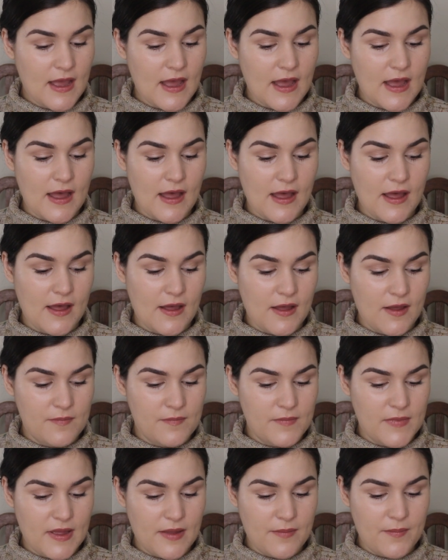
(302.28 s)

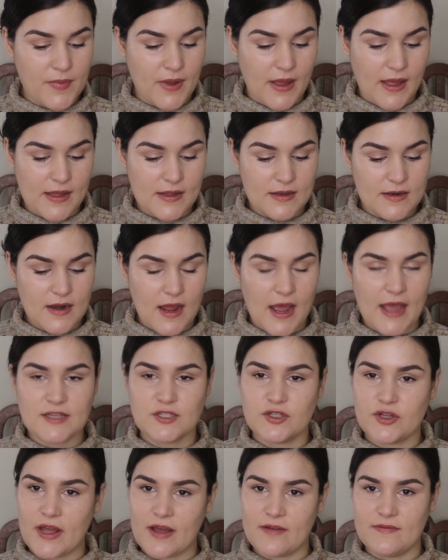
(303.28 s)
But I
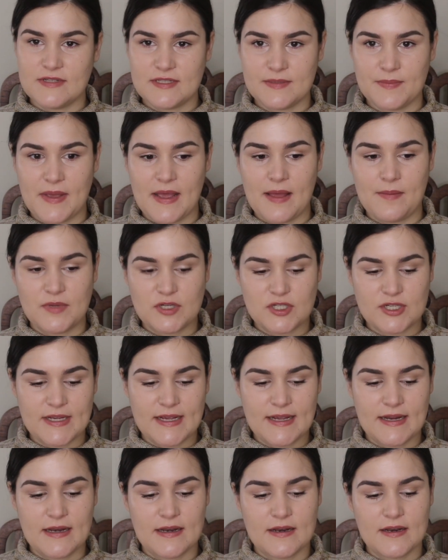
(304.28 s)
do have a spare
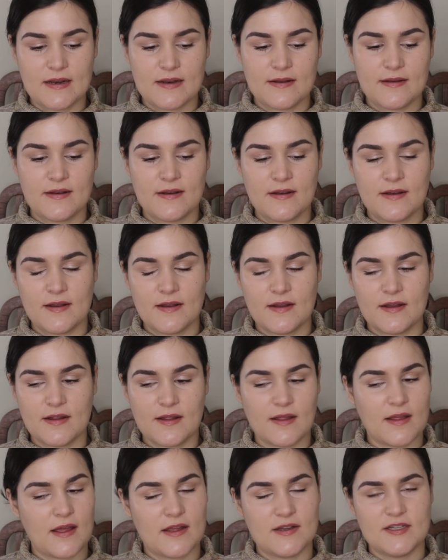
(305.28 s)
machine
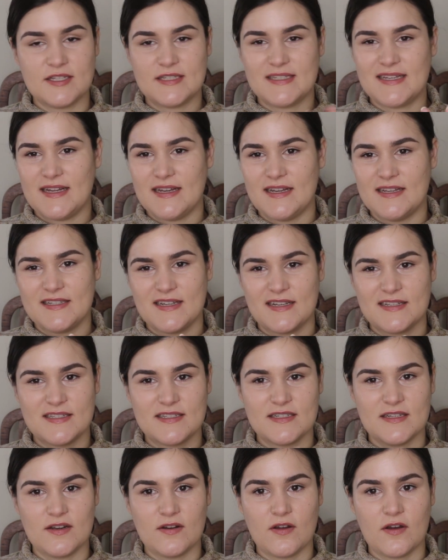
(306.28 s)
I just need to
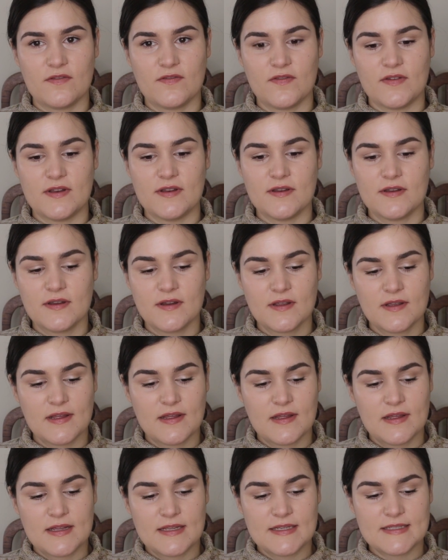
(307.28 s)
dust it off and
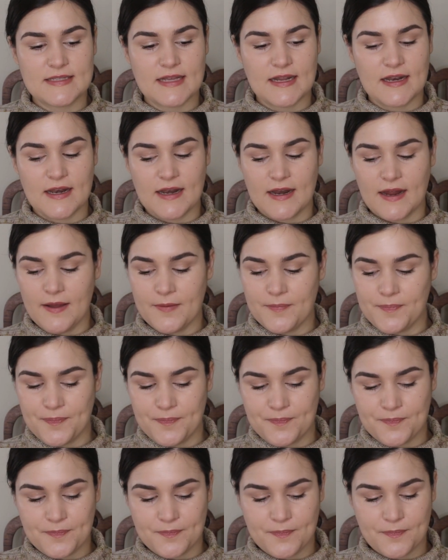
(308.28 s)
set it up.
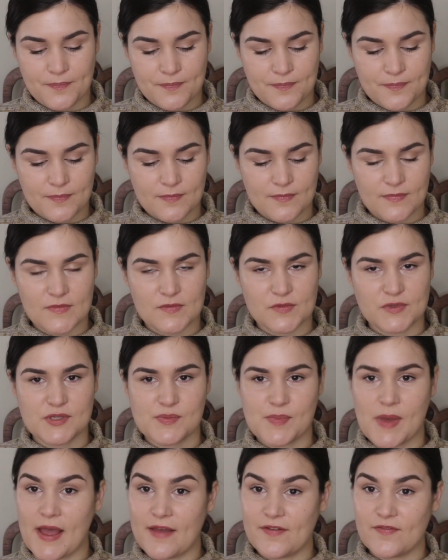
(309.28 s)
It was
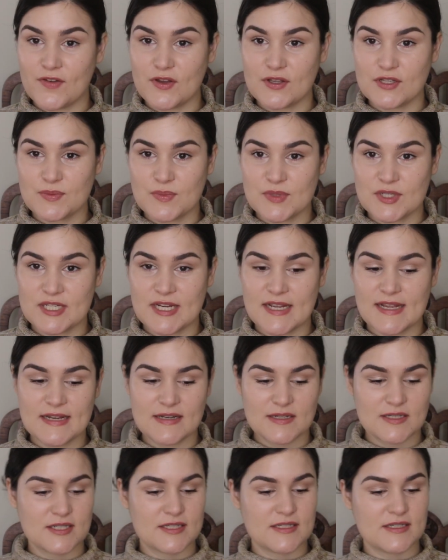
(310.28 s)
my first
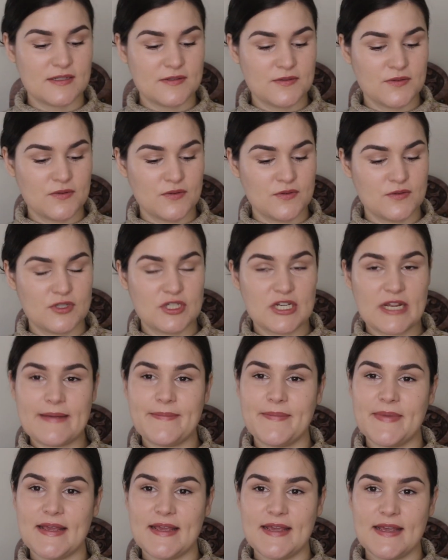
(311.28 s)
machine, just a little
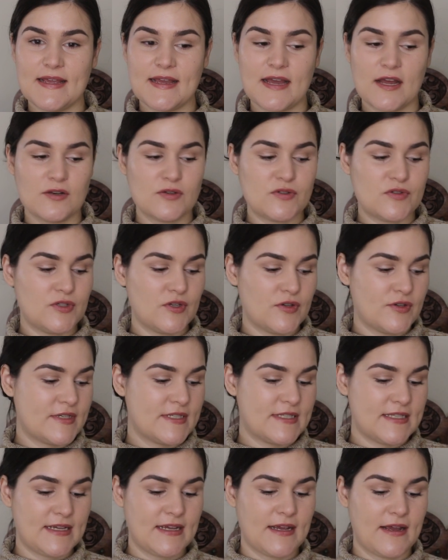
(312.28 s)
cheapy $100
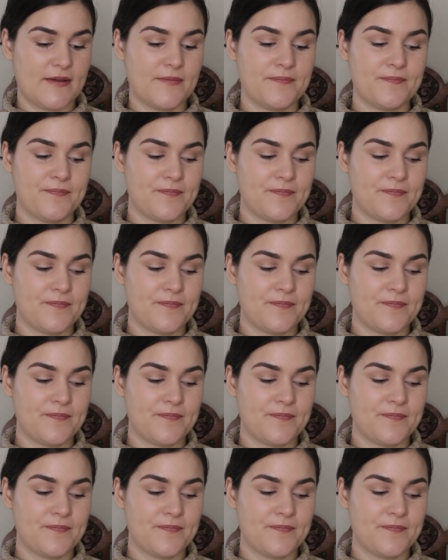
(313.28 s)
Singer.